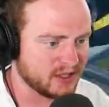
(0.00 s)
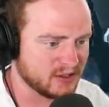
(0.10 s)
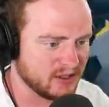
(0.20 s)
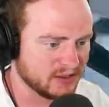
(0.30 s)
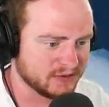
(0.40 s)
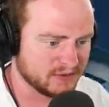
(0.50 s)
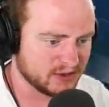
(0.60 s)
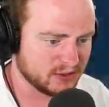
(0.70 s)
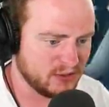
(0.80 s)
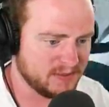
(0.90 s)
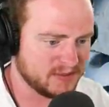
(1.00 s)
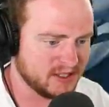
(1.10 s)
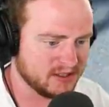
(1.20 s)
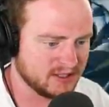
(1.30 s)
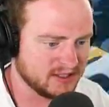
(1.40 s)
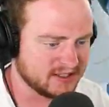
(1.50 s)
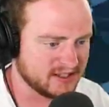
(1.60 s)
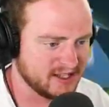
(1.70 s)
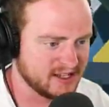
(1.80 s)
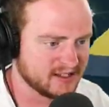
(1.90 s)
You're kind of strapped into this
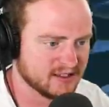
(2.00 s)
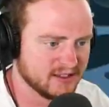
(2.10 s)
thing.